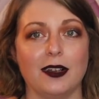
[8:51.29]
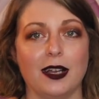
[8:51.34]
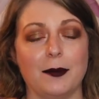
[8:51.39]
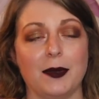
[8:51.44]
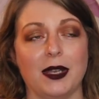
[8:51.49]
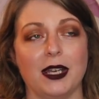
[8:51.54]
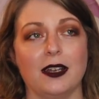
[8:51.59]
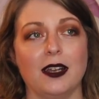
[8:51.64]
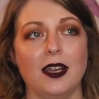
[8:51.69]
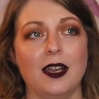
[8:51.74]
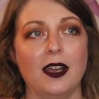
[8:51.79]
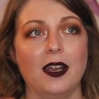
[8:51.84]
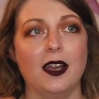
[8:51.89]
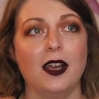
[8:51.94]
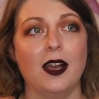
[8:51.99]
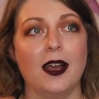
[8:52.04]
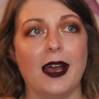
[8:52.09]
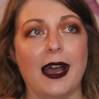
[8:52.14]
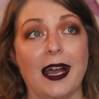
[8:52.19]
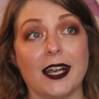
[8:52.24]
I mean,
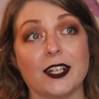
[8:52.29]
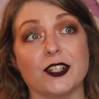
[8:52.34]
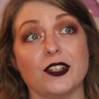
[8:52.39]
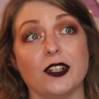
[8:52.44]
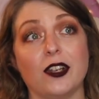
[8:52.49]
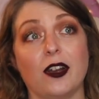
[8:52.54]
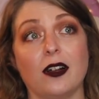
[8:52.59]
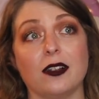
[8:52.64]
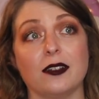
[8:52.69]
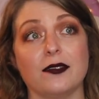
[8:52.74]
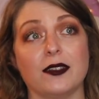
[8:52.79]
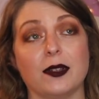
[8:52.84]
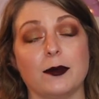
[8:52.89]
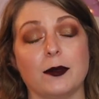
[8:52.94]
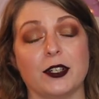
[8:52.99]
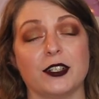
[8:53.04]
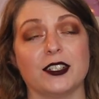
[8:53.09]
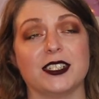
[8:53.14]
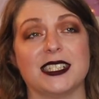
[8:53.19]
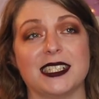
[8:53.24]
actually all of them
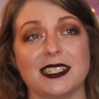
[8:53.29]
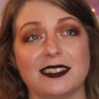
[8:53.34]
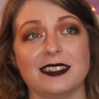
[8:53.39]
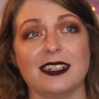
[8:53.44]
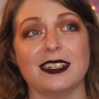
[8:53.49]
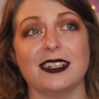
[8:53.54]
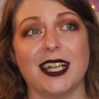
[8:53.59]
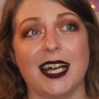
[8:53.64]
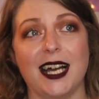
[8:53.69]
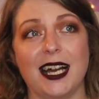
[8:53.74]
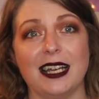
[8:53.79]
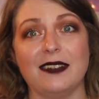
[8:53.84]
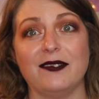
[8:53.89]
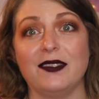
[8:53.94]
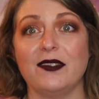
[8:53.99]
are still alive.